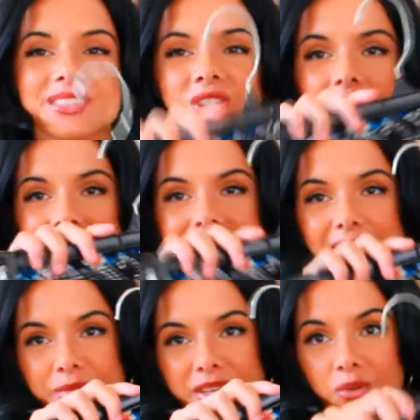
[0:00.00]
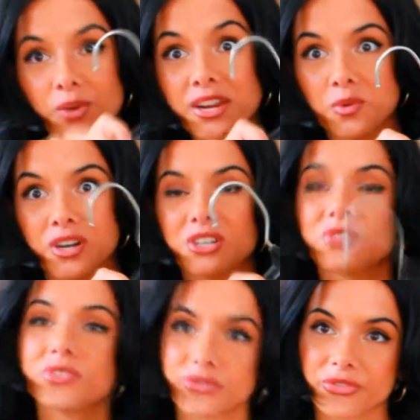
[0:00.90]
So they sent me the right one
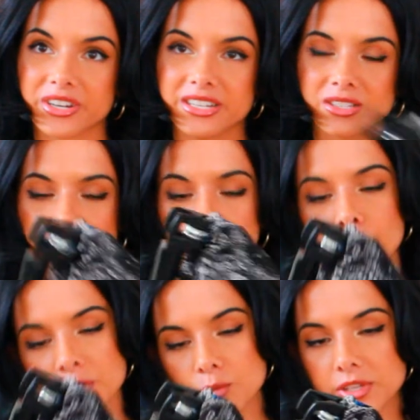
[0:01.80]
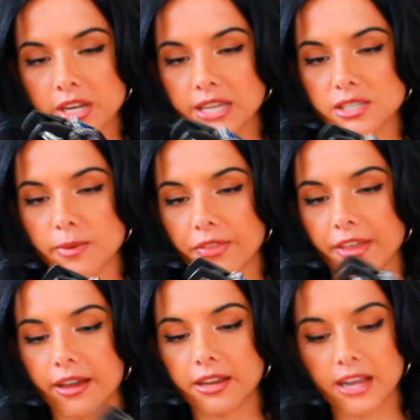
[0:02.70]
for free, so they were really, really nice about
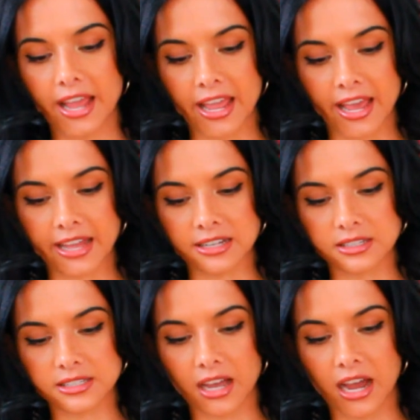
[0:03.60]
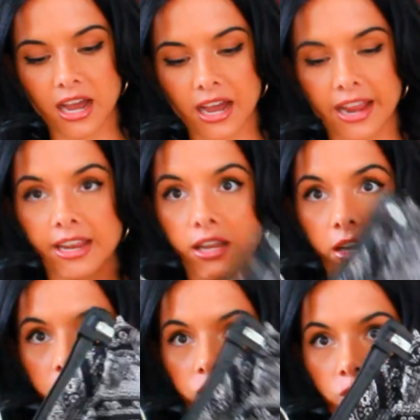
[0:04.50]
that. And I
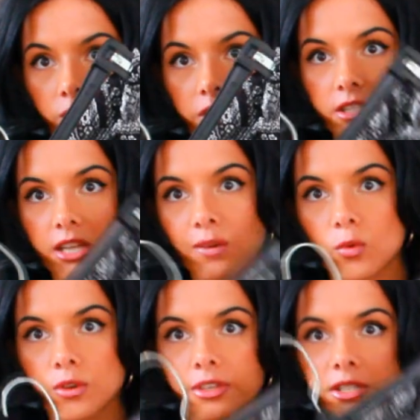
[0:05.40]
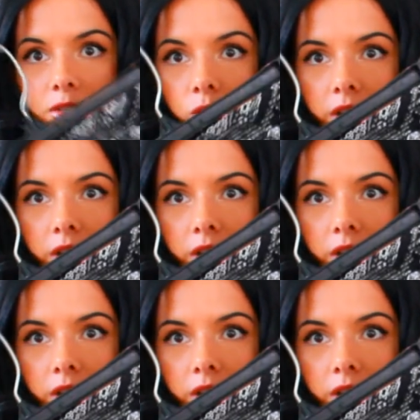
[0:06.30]
adore these. I wore this